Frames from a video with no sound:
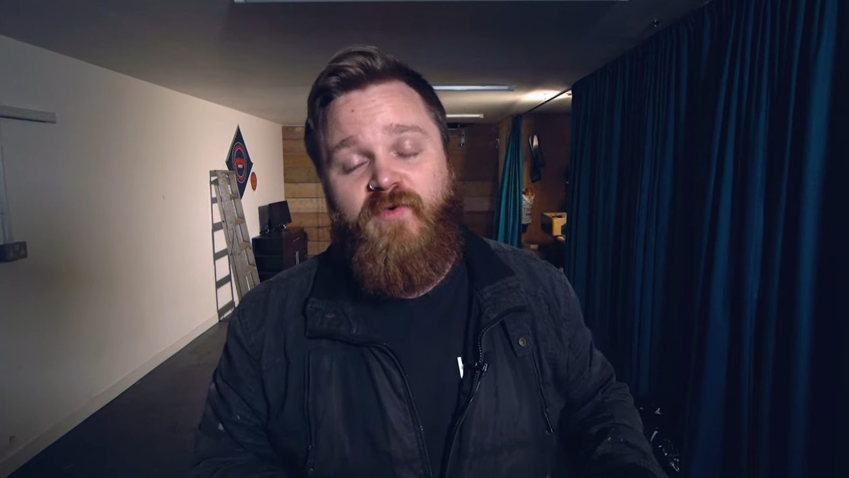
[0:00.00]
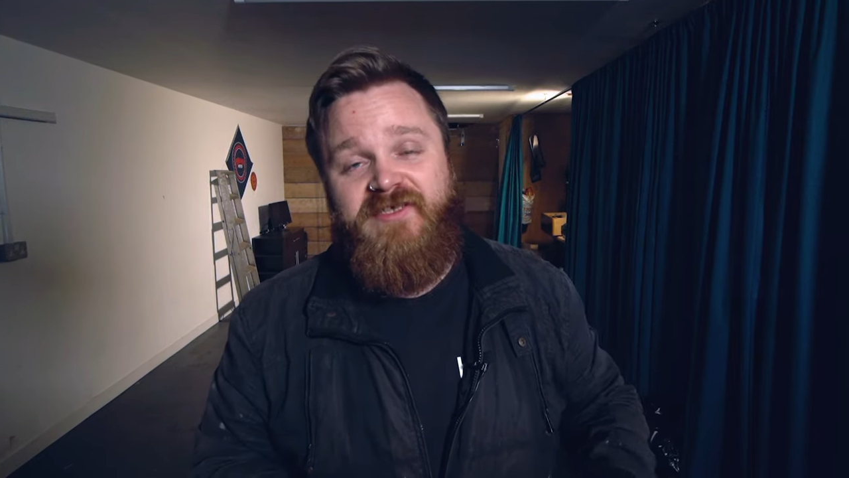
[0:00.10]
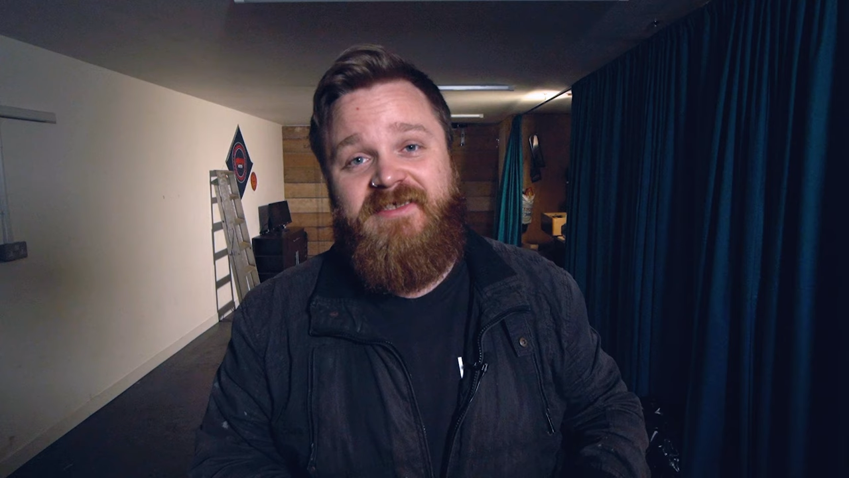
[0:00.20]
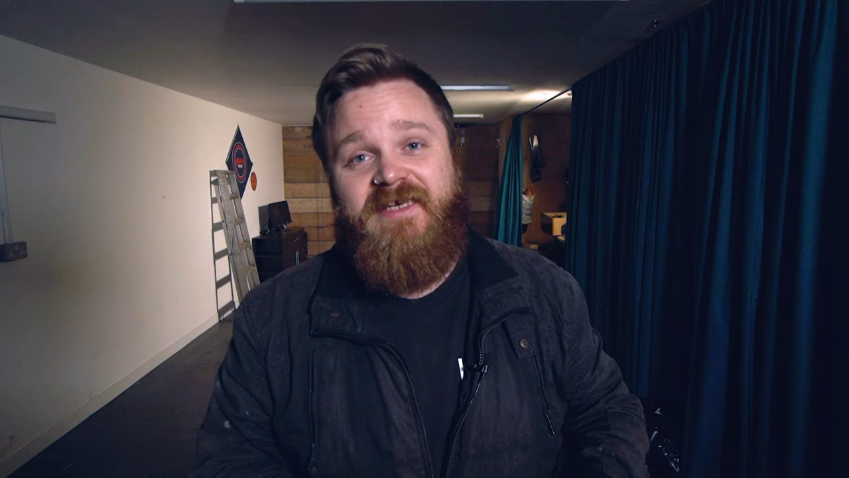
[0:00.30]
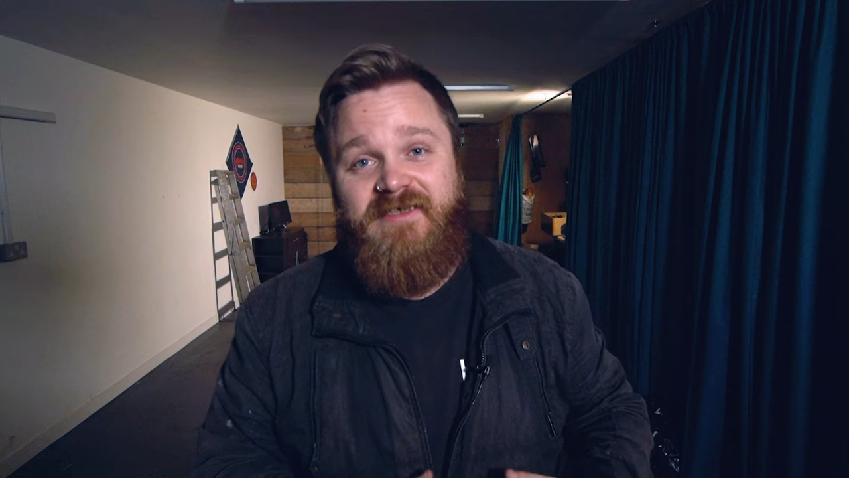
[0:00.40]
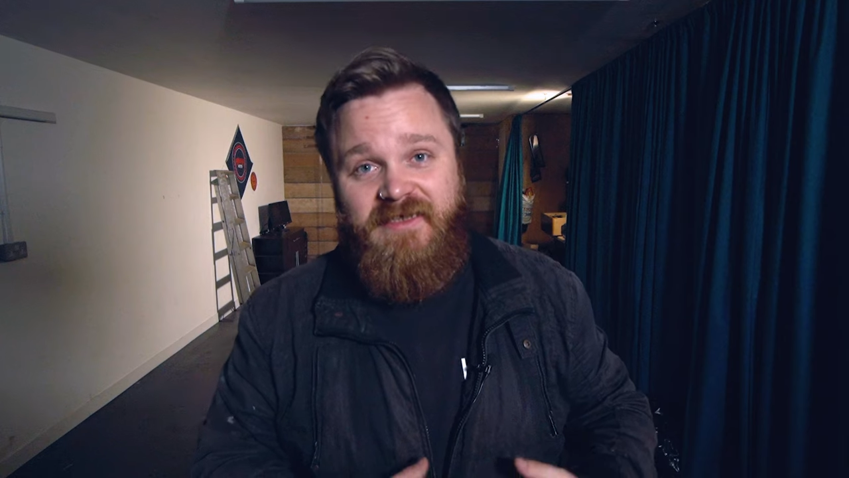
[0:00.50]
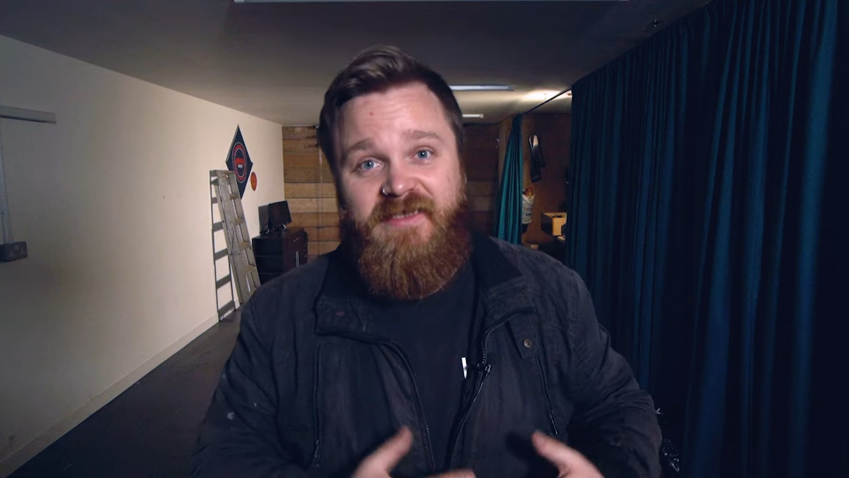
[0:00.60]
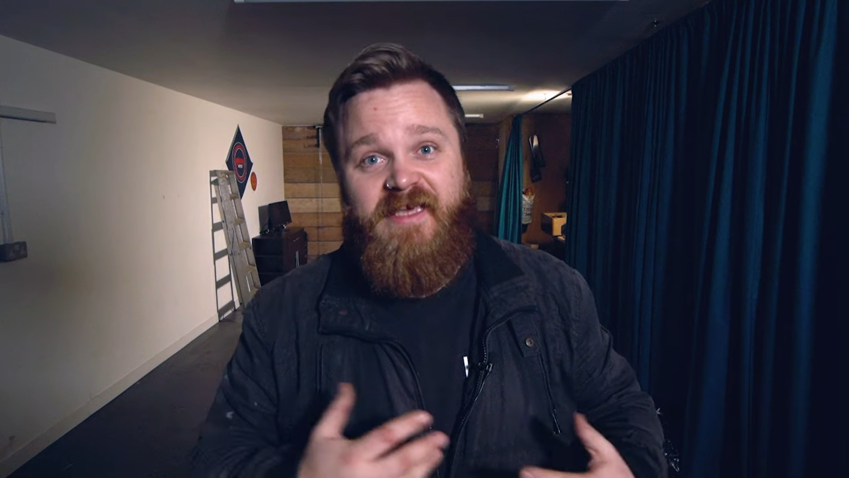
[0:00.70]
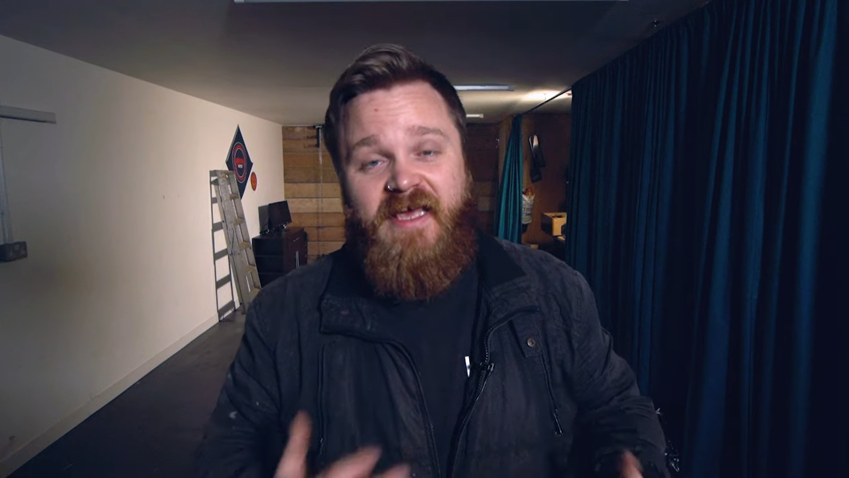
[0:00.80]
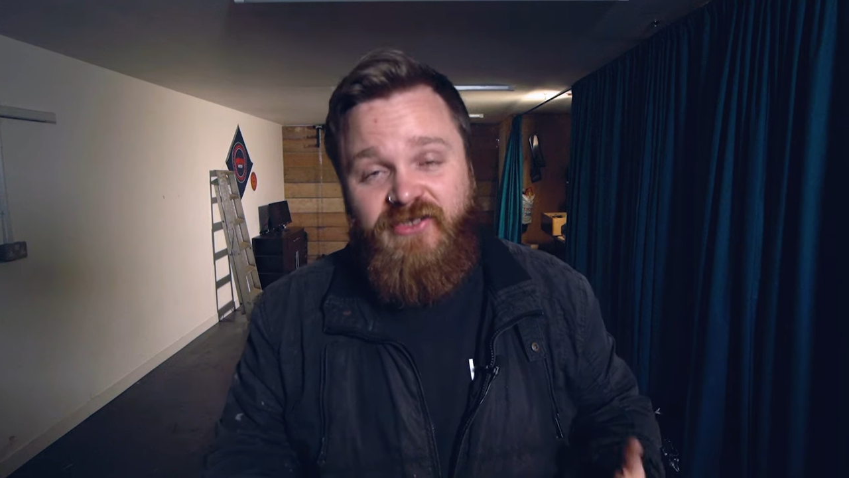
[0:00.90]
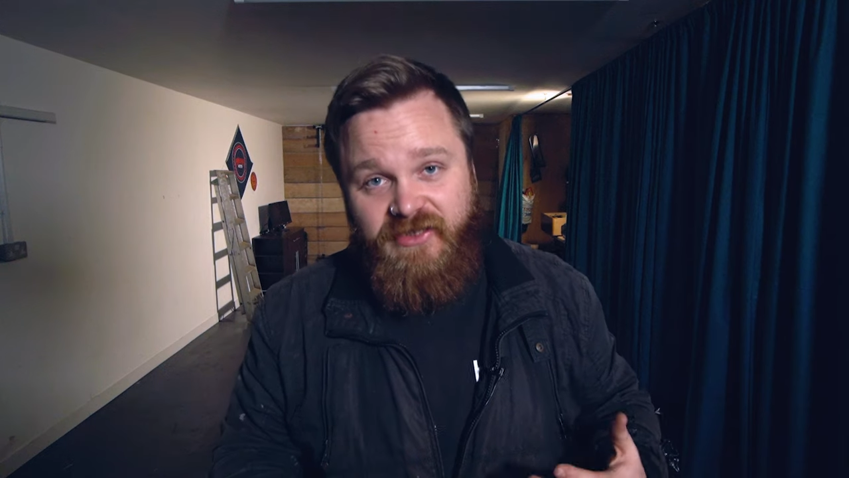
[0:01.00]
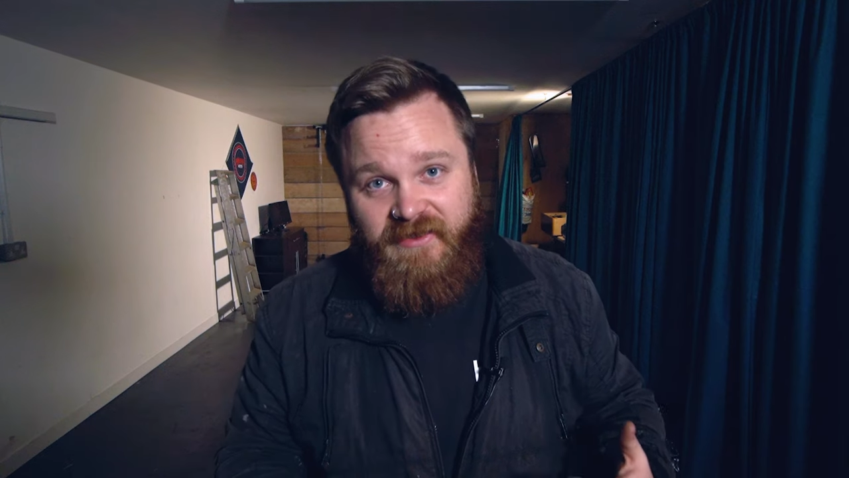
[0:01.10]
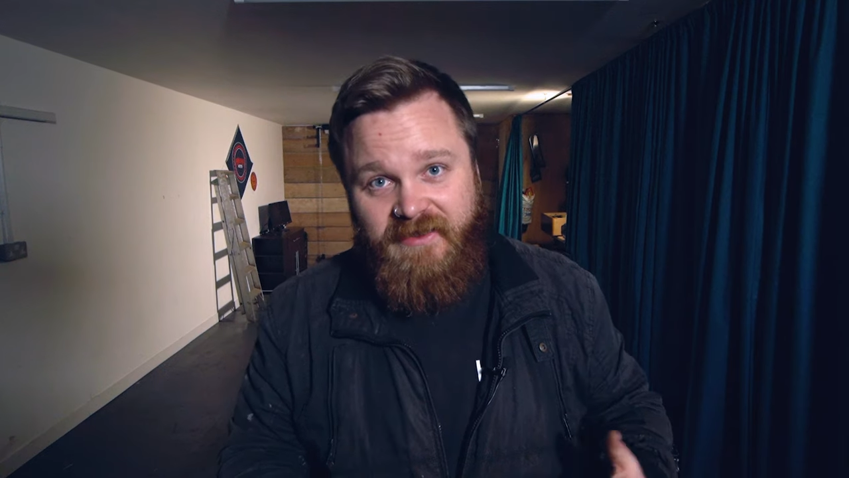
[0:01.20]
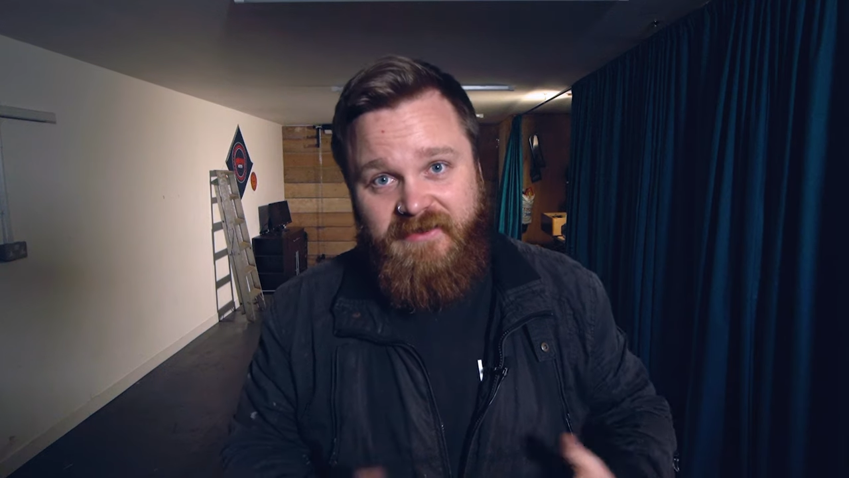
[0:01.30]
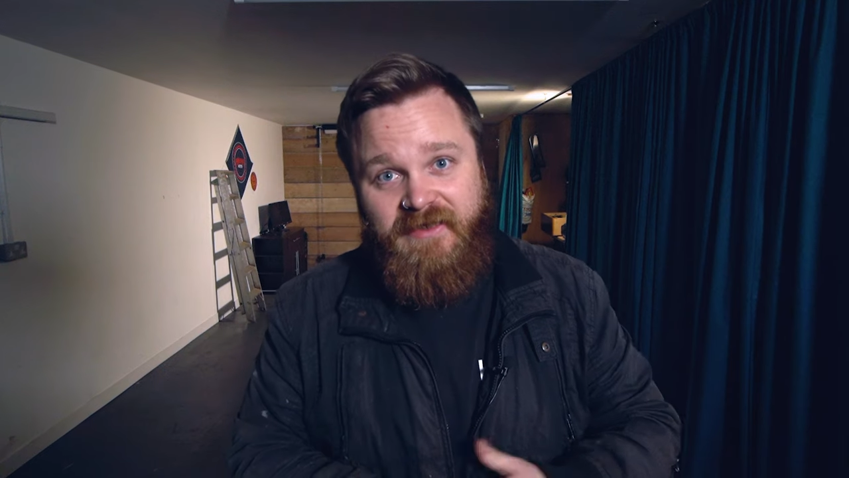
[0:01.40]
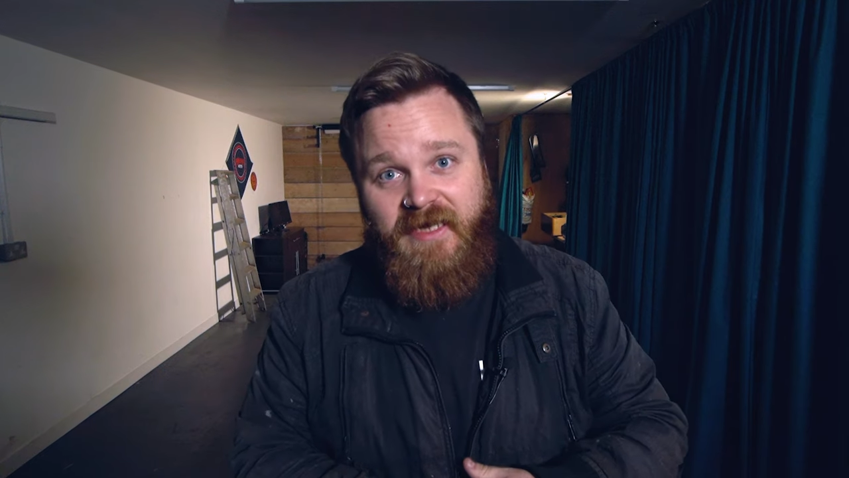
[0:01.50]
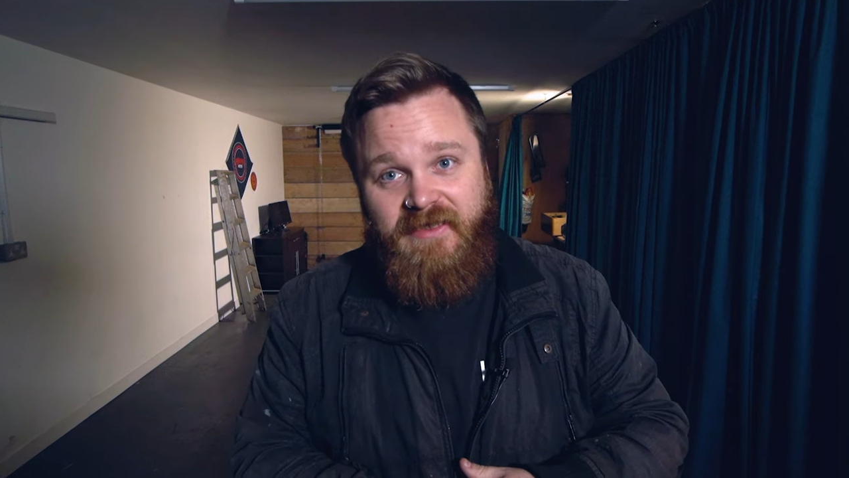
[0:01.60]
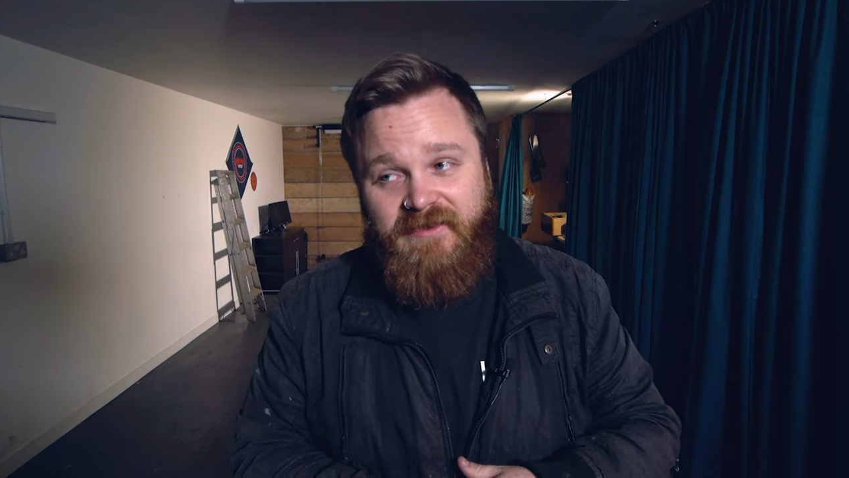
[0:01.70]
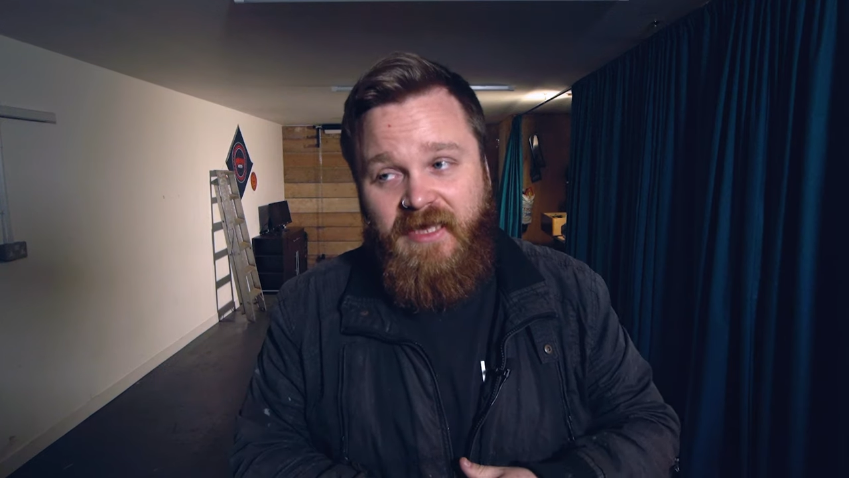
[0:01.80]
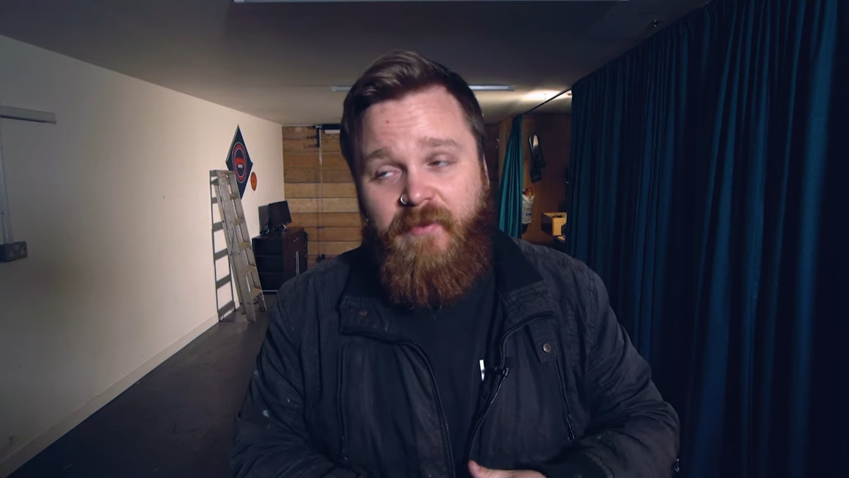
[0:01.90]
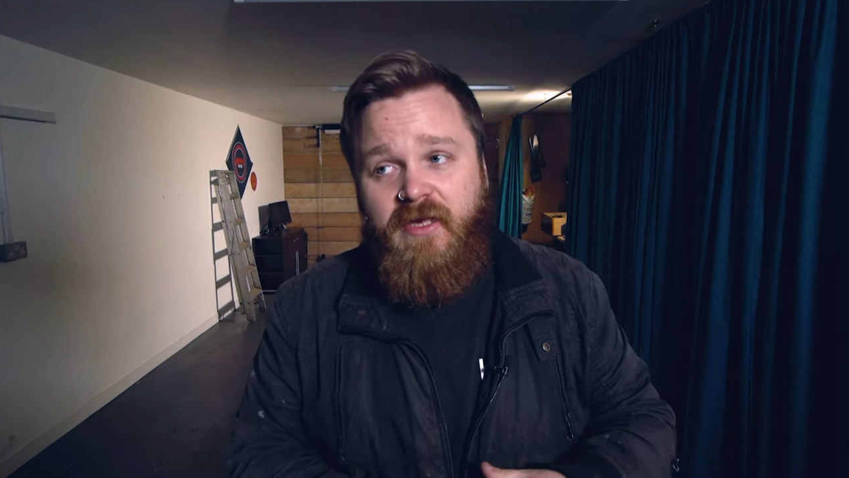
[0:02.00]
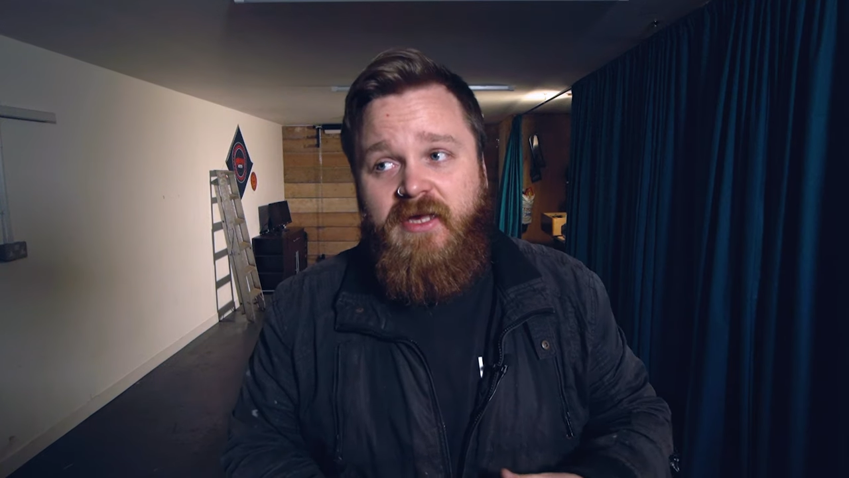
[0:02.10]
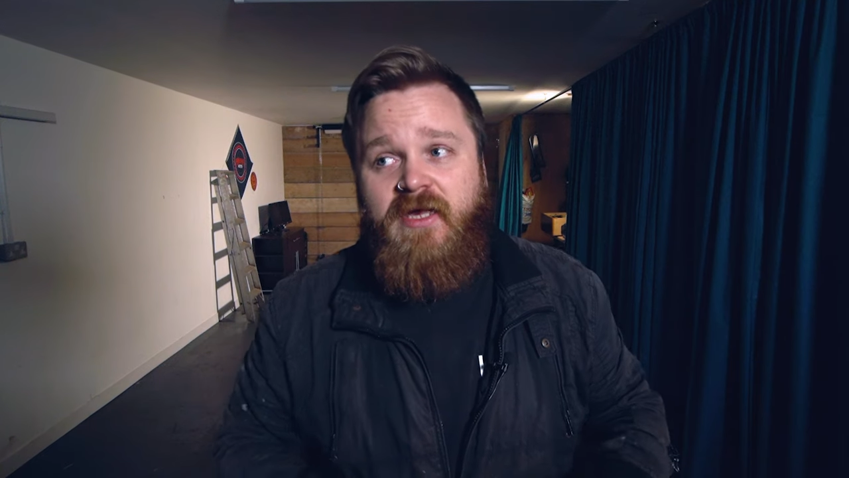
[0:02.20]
which is actually the engine, that's the next step.